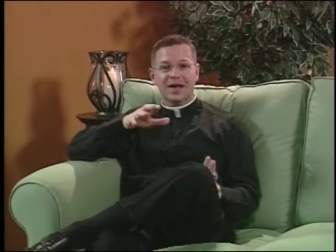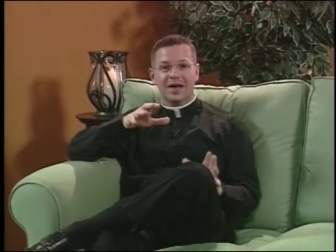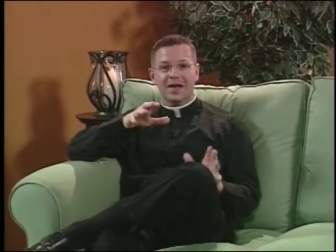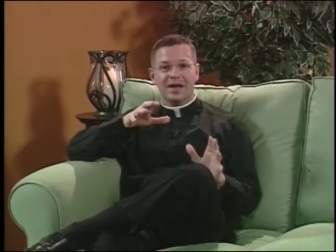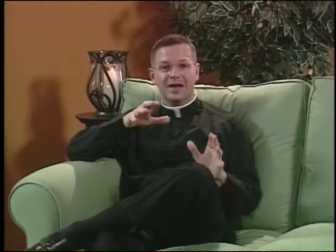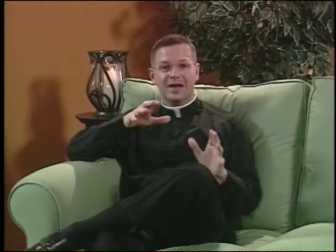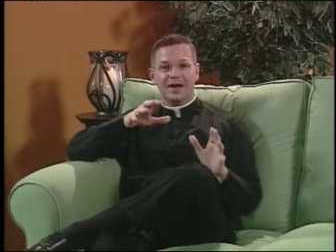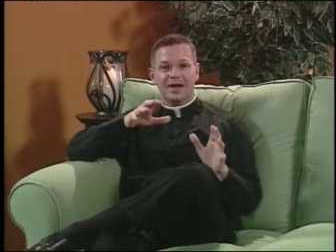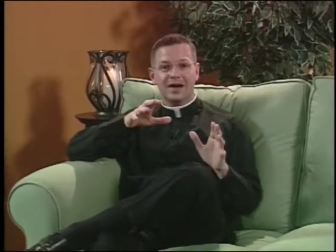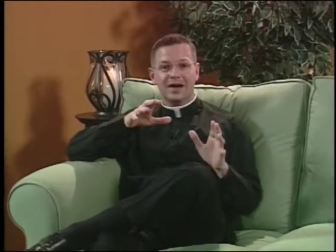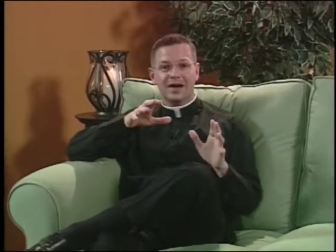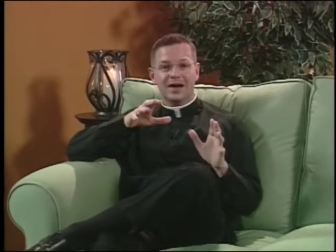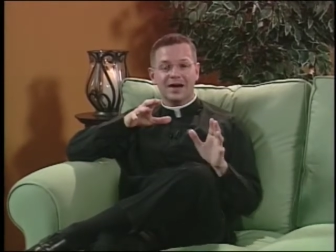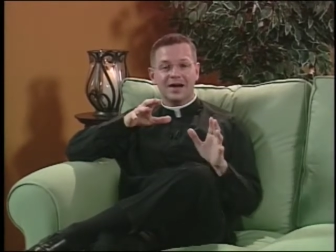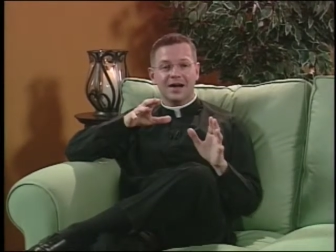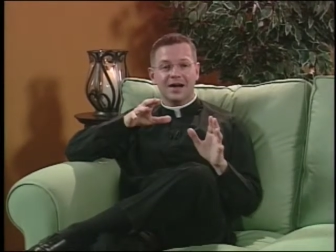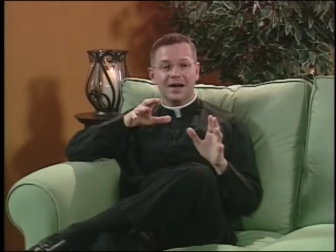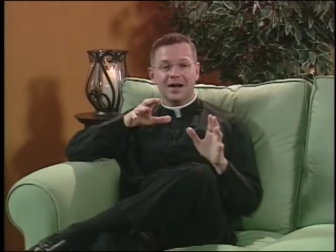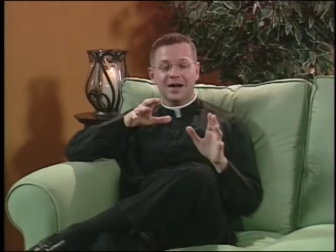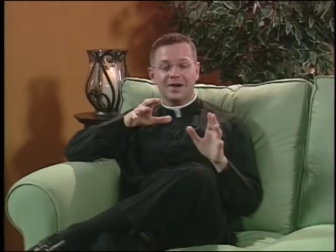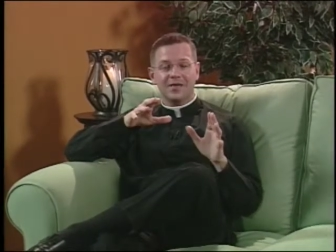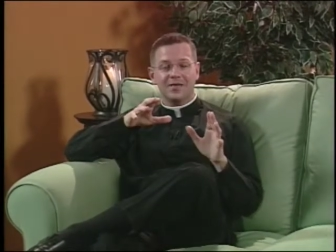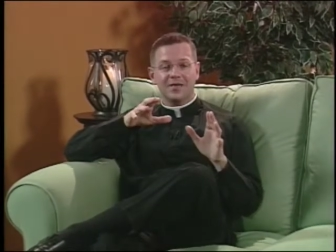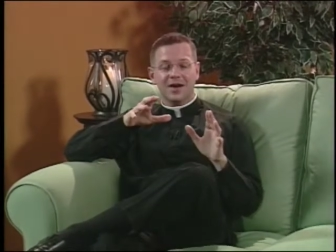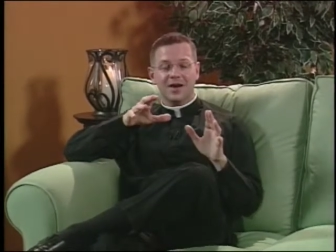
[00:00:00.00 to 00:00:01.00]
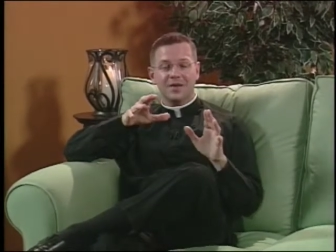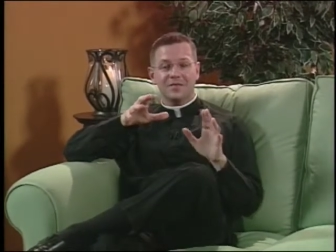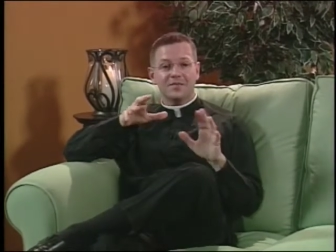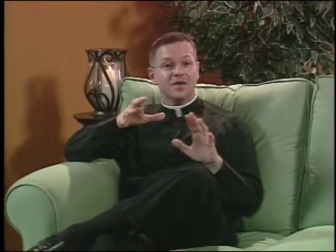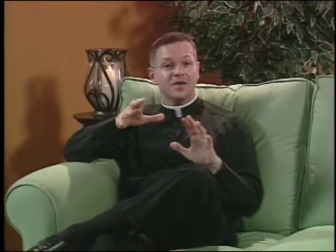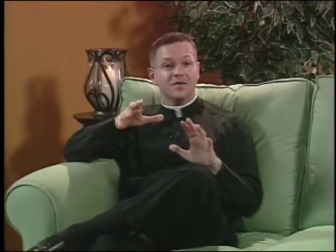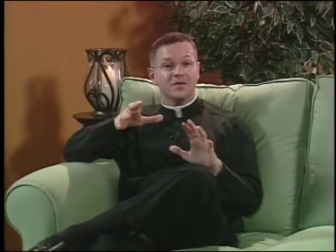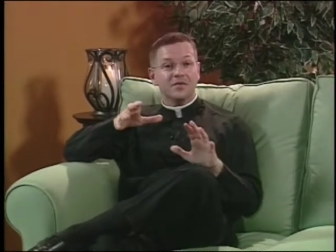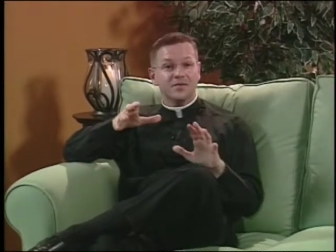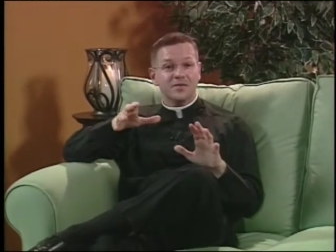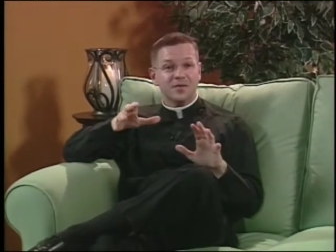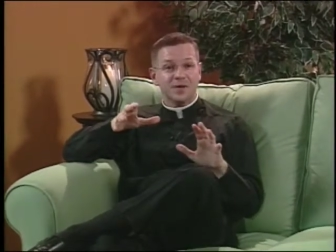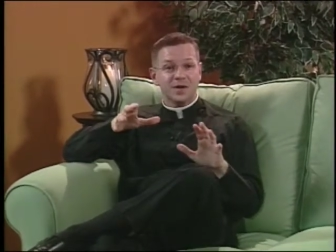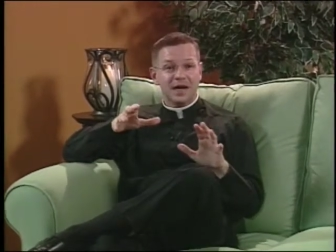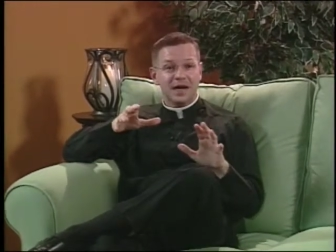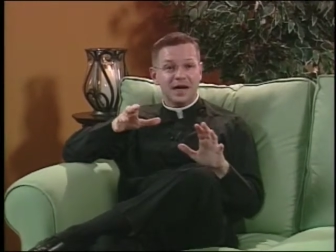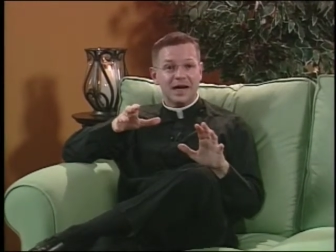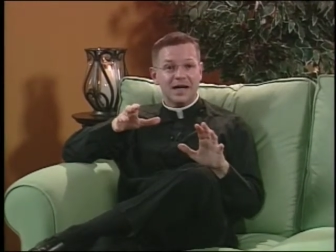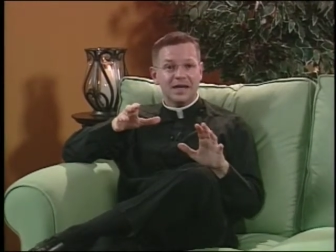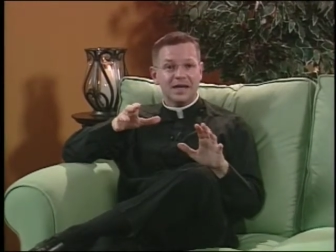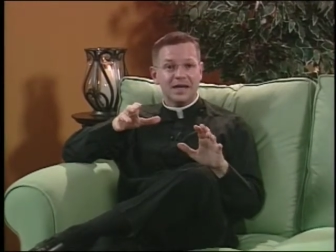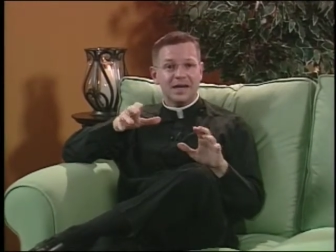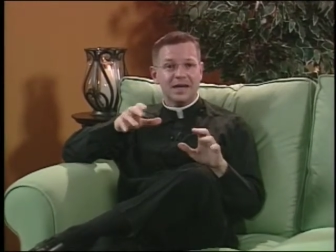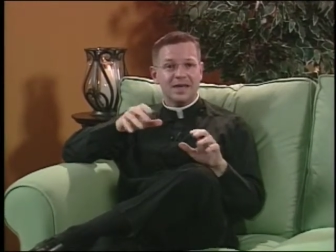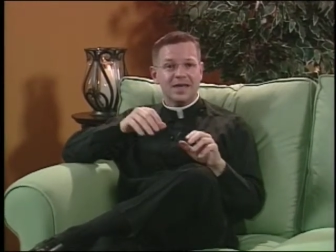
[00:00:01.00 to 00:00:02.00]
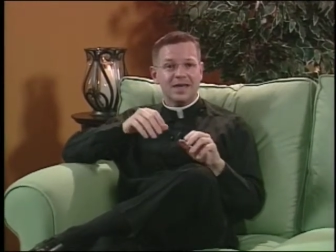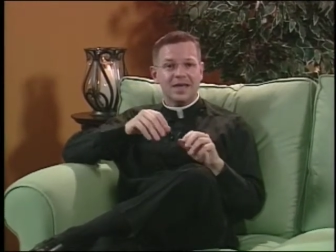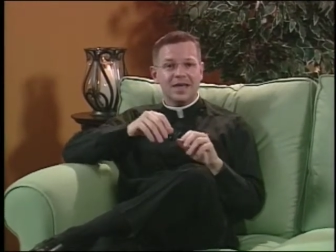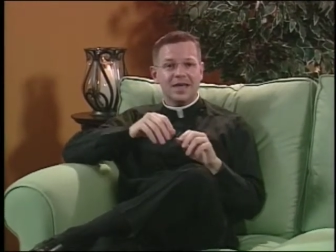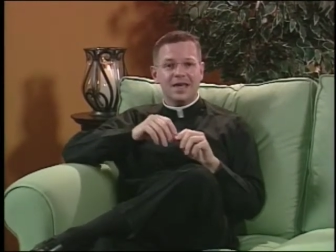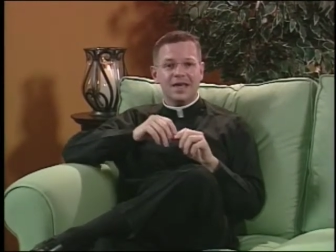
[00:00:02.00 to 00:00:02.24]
and I, have never forgotten it.